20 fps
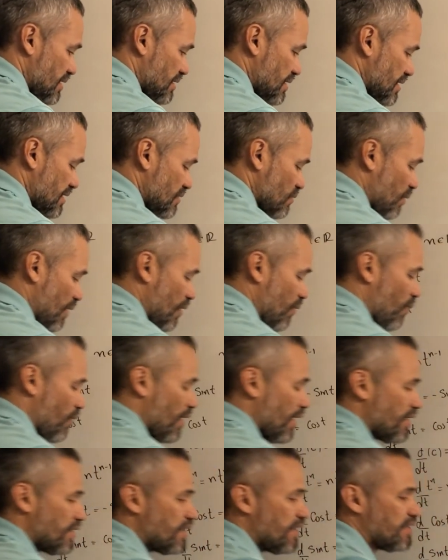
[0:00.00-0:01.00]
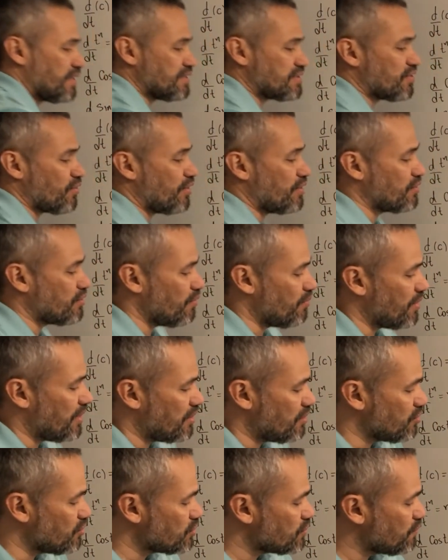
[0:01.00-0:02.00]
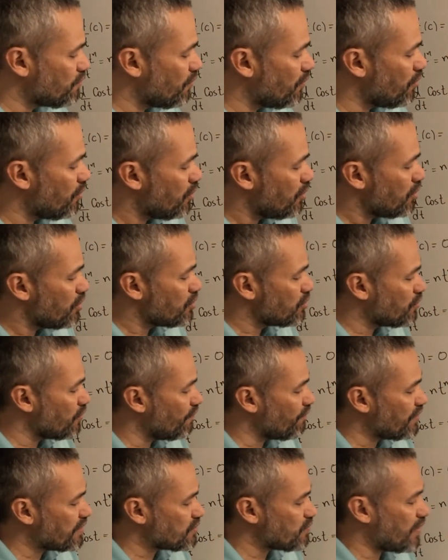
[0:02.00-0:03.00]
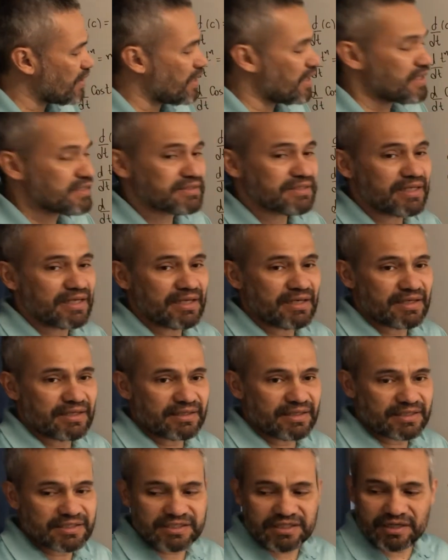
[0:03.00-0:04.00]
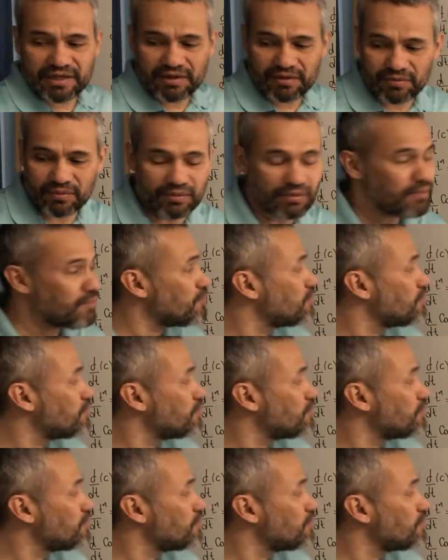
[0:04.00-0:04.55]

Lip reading: is one way that is going to be useful to visualize the chain rule.